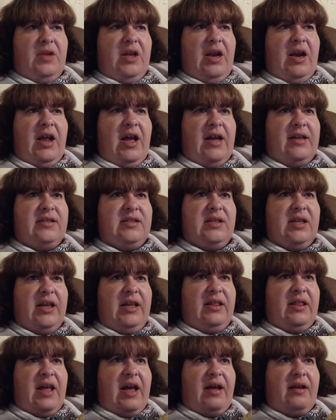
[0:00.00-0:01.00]
it has
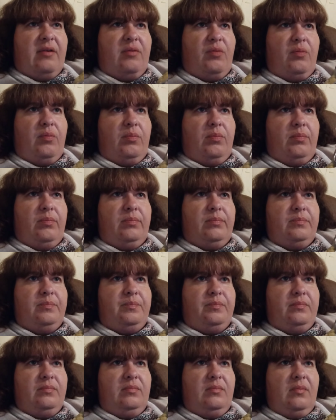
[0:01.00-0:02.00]
like that.
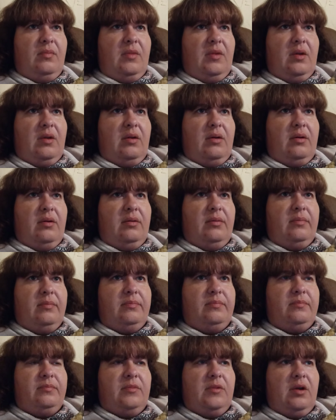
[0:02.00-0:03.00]
Yeah, but this one
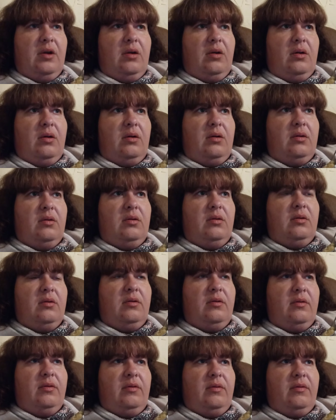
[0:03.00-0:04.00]
looks like a dinosaur egg.
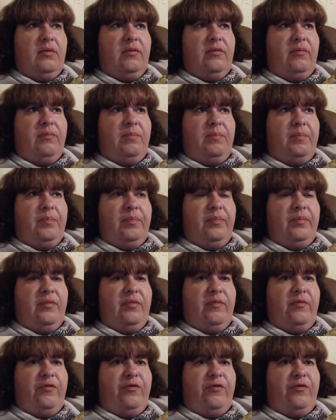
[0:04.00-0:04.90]
Look at the one on the tip.